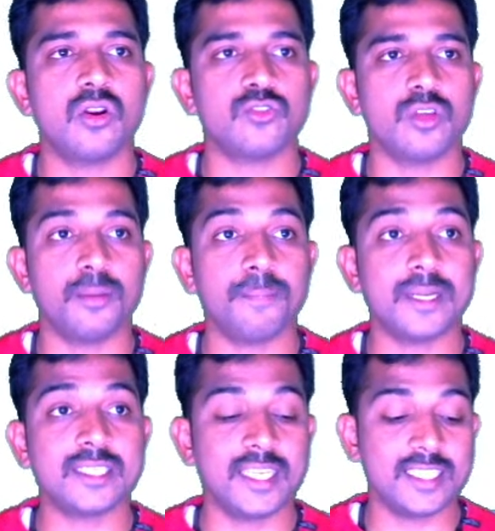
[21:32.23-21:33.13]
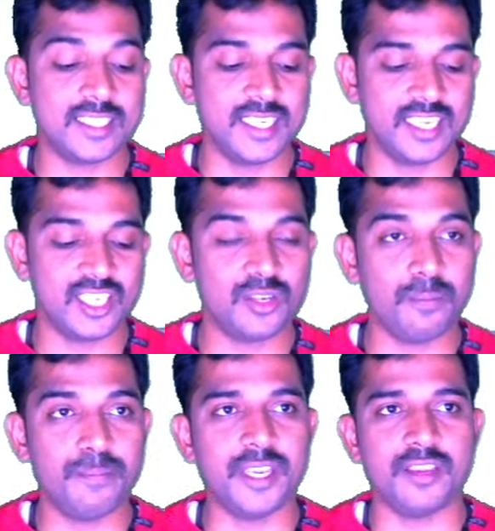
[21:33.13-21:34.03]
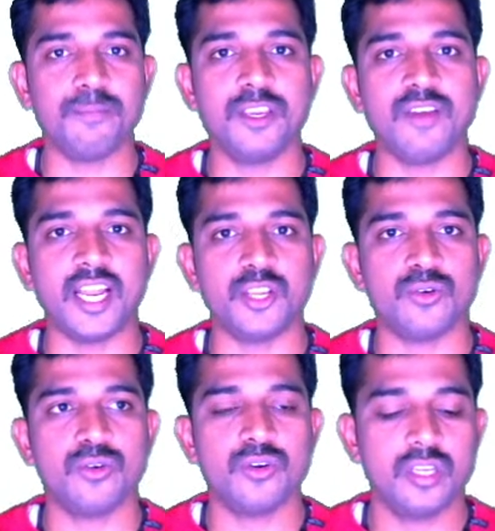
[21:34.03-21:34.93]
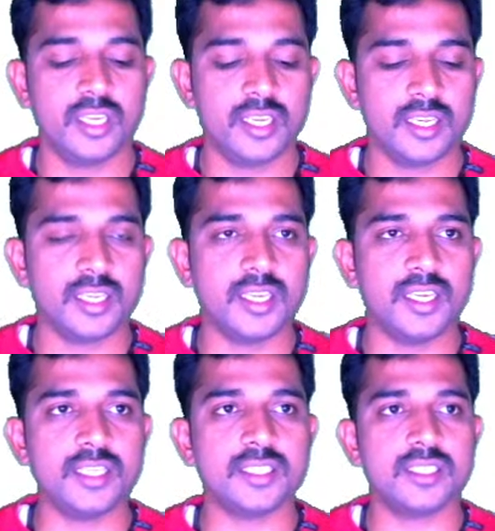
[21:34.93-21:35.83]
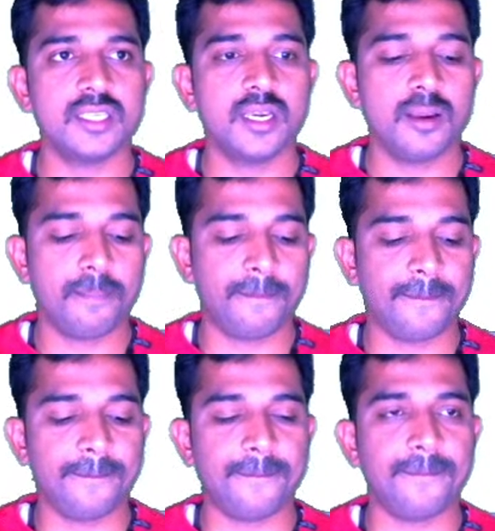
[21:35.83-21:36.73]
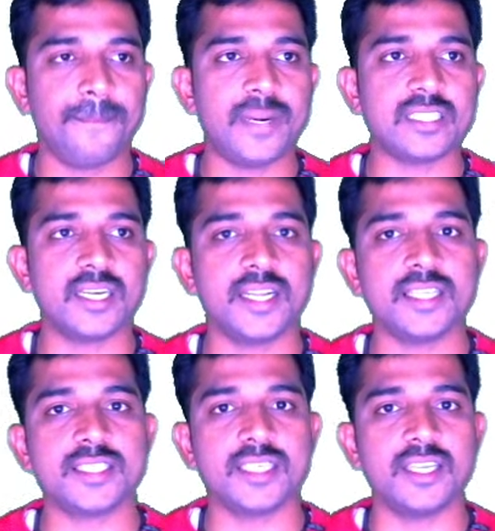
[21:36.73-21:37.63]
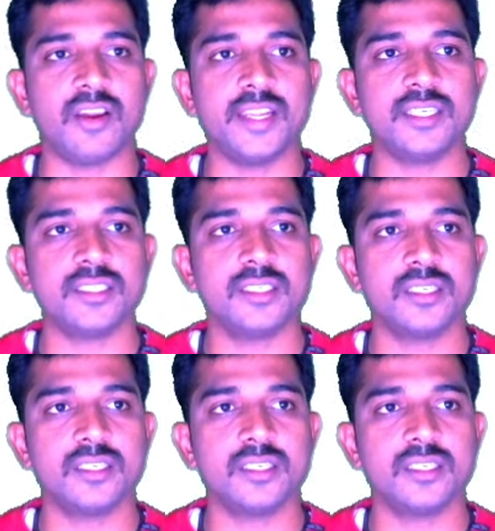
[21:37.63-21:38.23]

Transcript: sorry, percentage d, b value is percentage c, right.